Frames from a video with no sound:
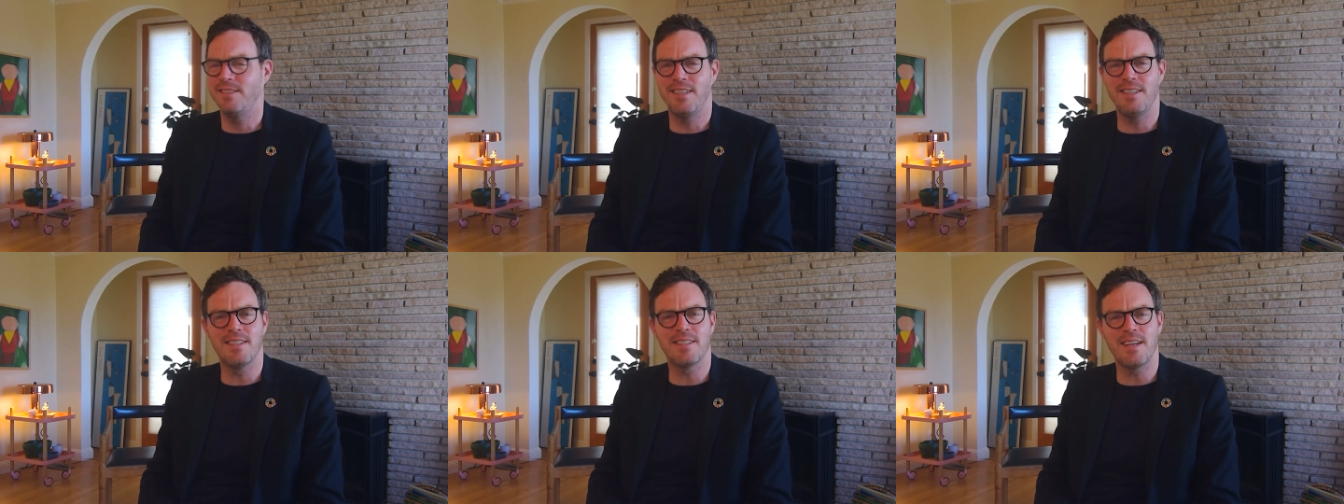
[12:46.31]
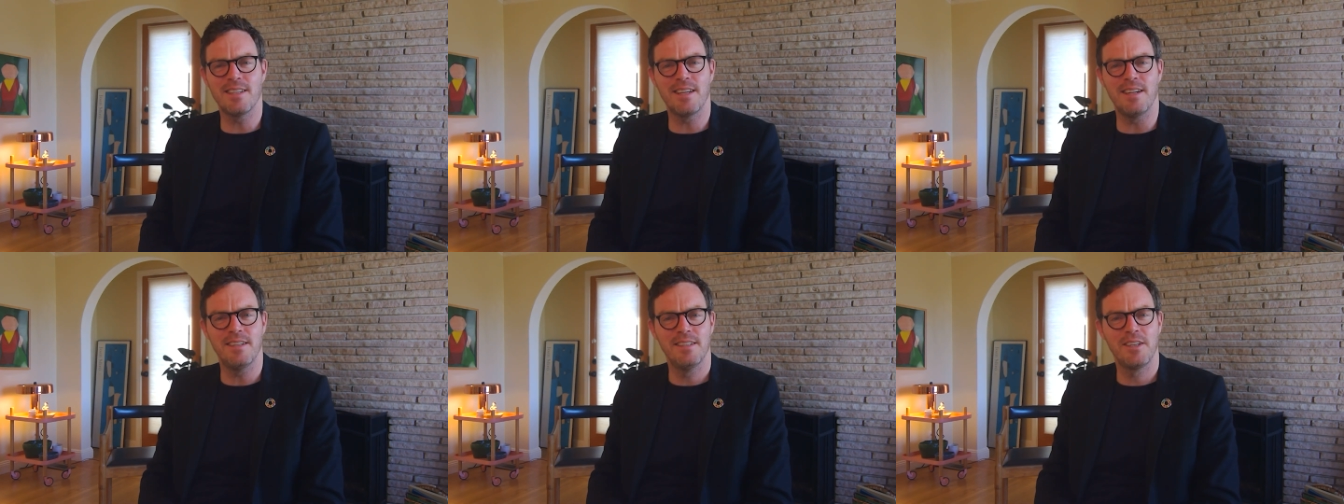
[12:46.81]
geez, this guy's got
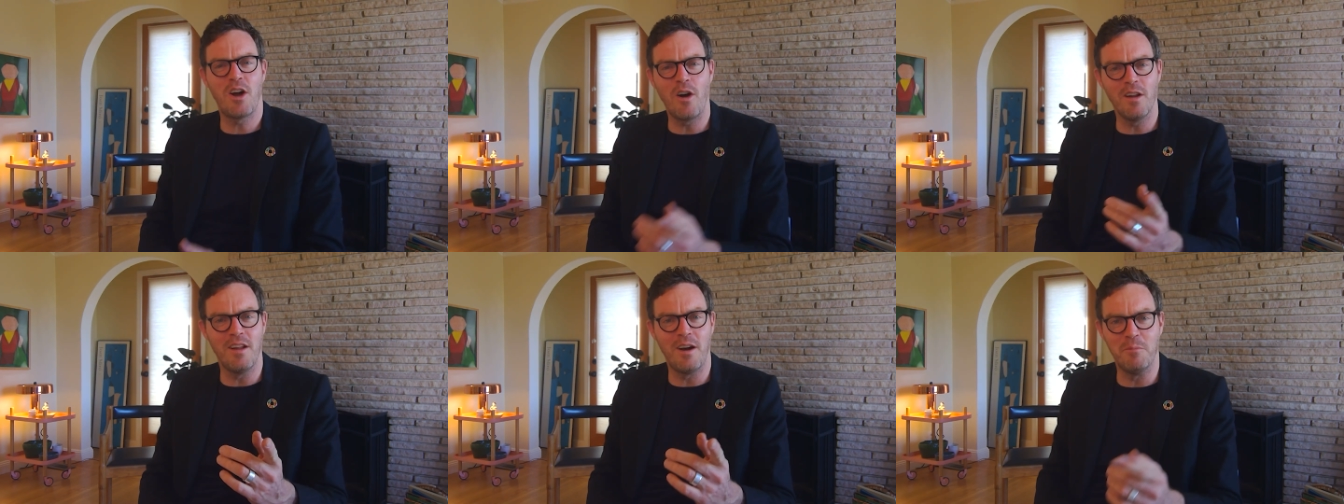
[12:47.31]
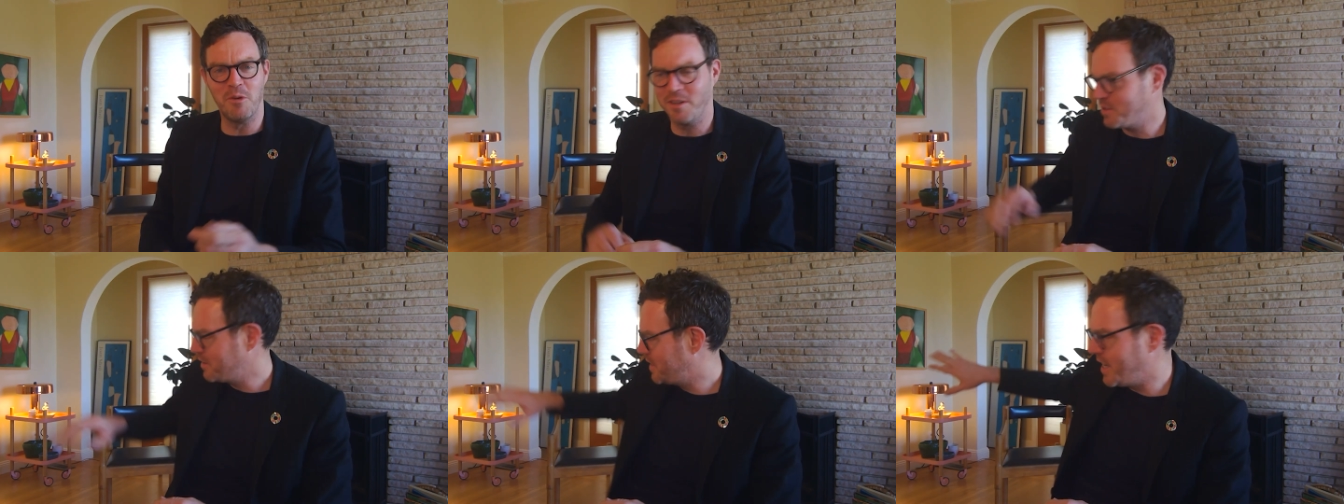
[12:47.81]
a car alarm or
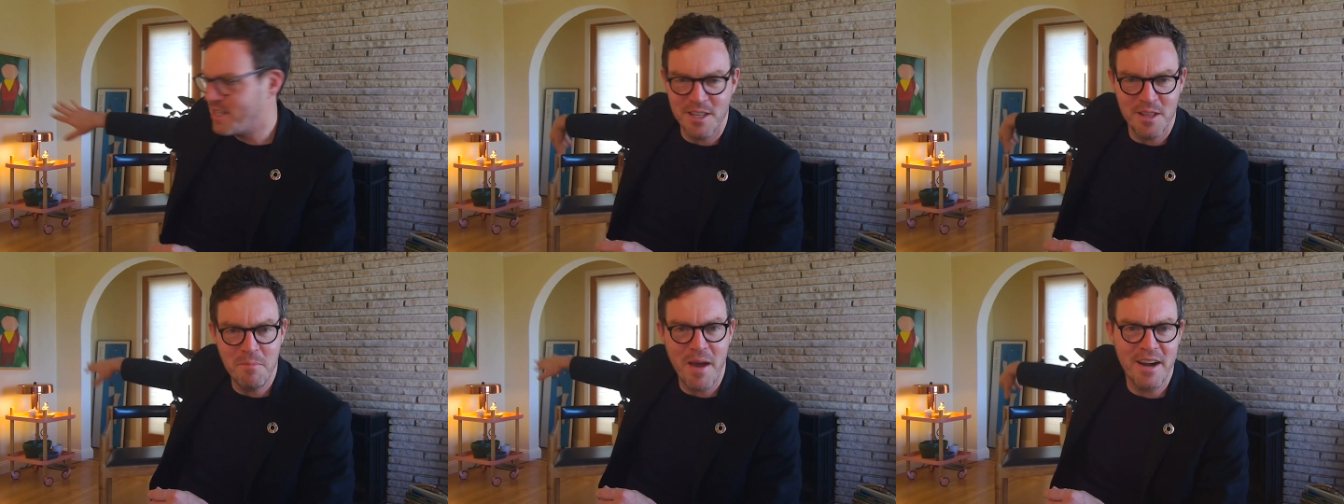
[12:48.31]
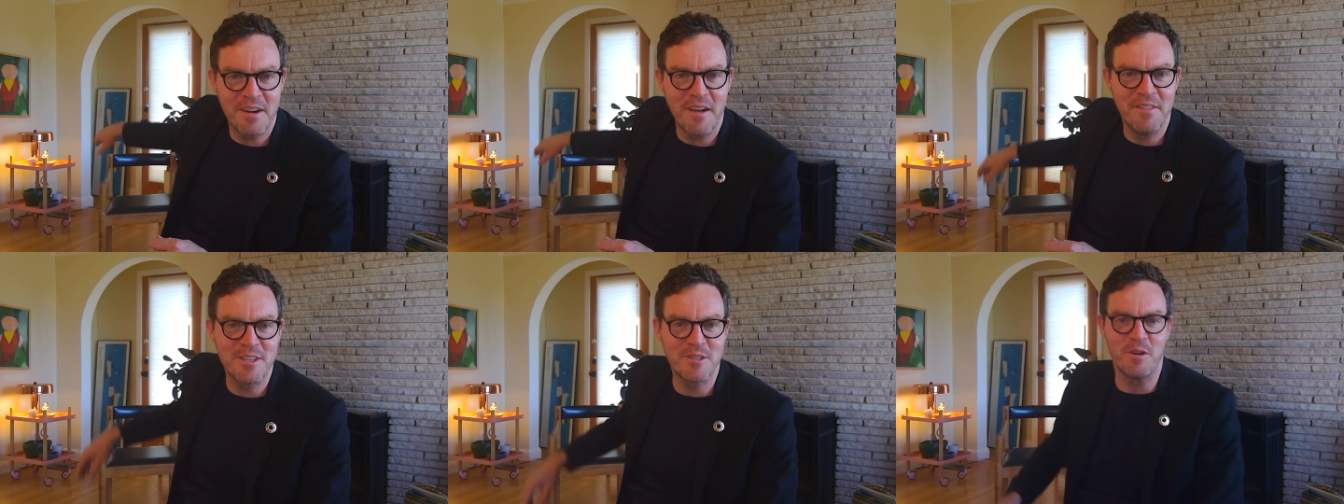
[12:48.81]
his kids in the
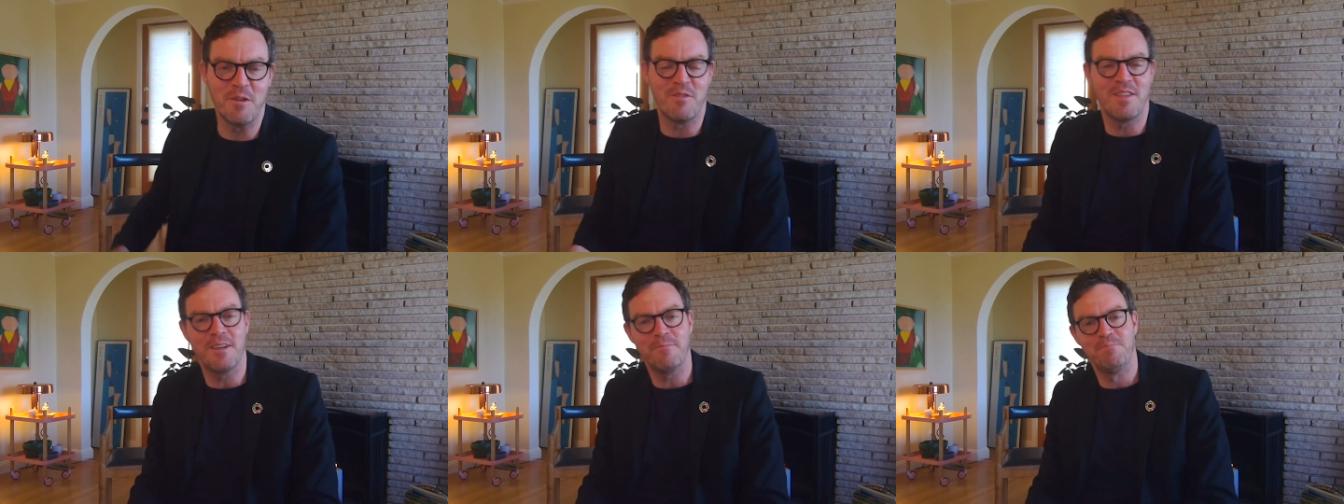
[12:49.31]
background, this sort of thing.